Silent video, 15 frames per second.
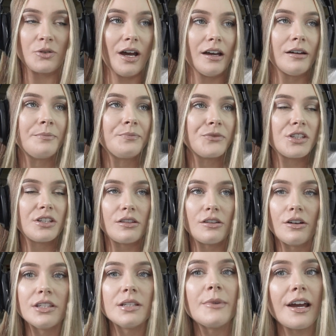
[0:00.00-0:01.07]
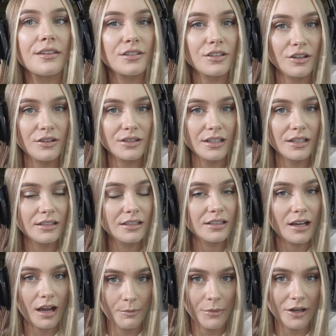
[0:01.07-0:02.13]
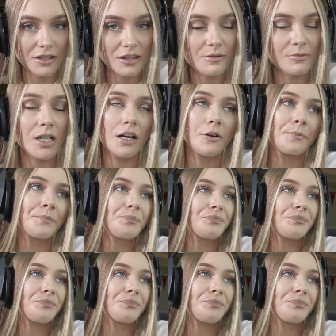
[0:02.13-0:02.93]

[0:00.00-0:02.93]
square. So those are my excuses. I'm plugging them now.